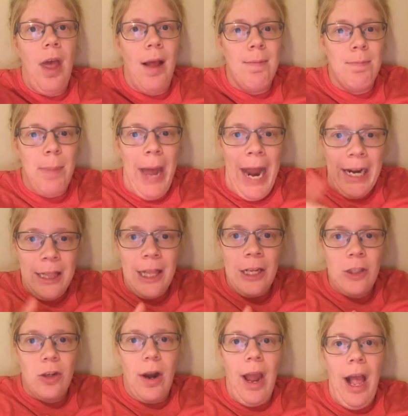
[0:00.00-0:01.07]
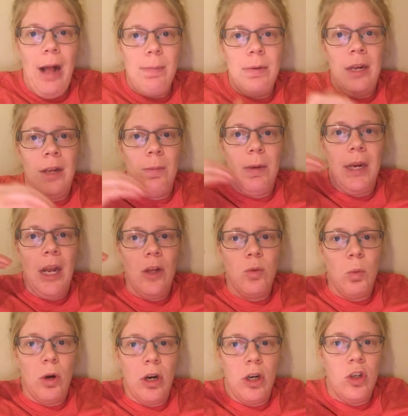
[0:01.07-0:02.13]
and bad things are happening
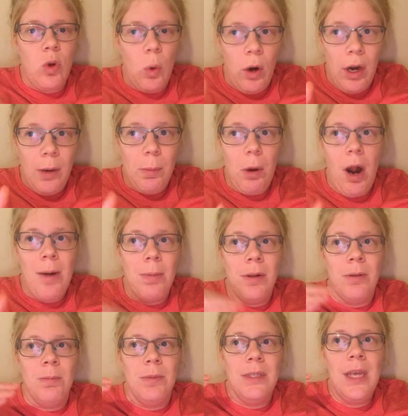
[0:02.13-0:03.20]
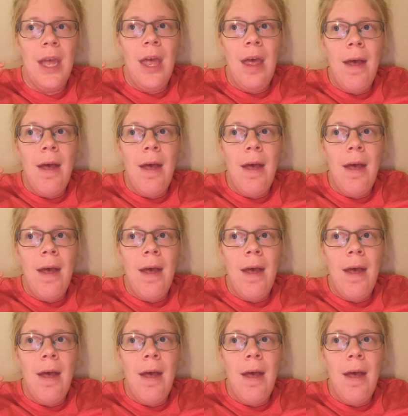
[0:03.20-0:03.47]
because we're ignoring problems